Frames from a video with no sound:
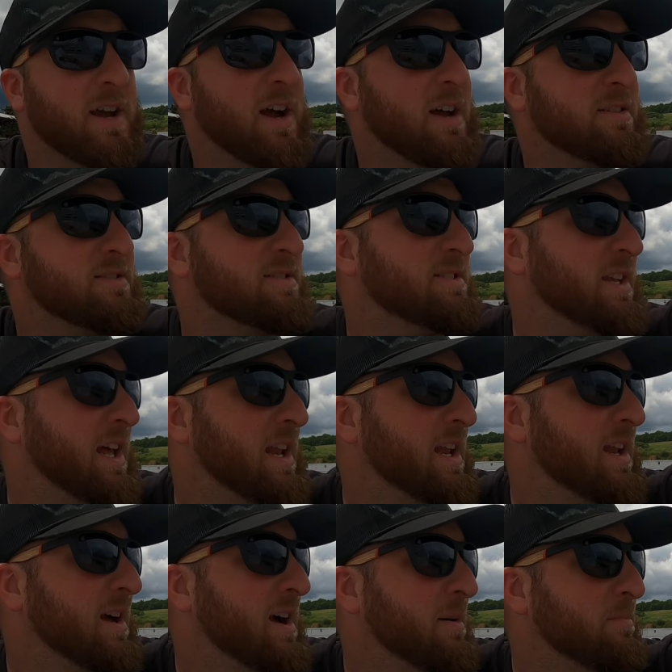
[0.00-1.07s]
I'll set
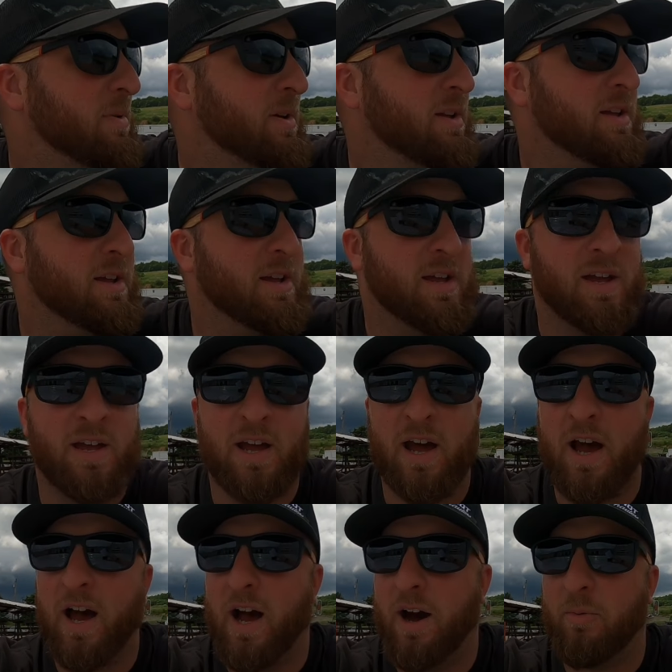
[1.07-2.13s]
it up,
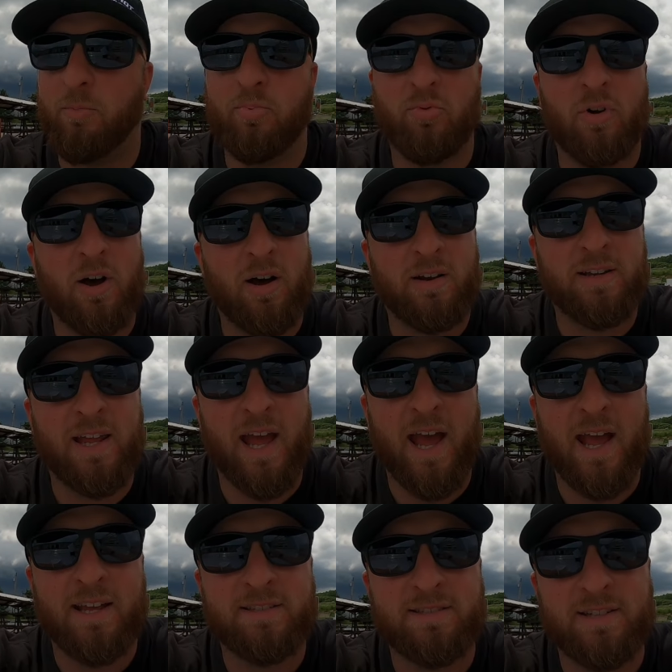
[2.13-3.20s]
I'll
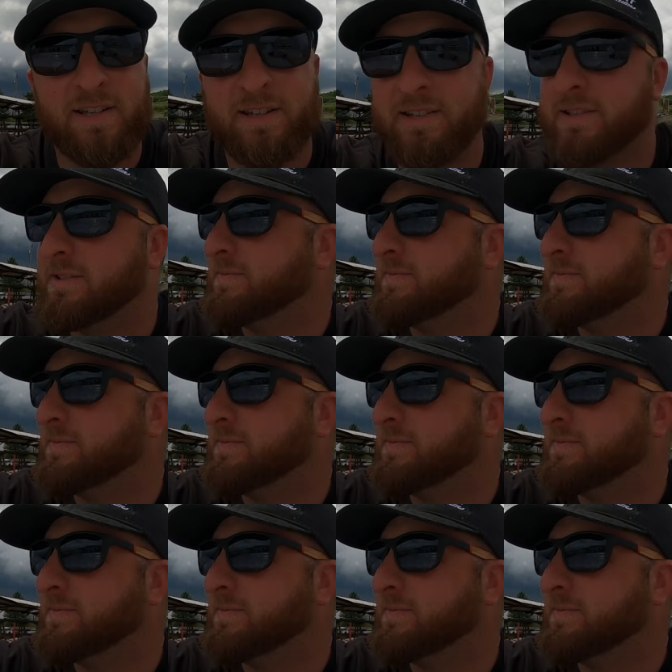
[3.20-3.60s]
broadcast it,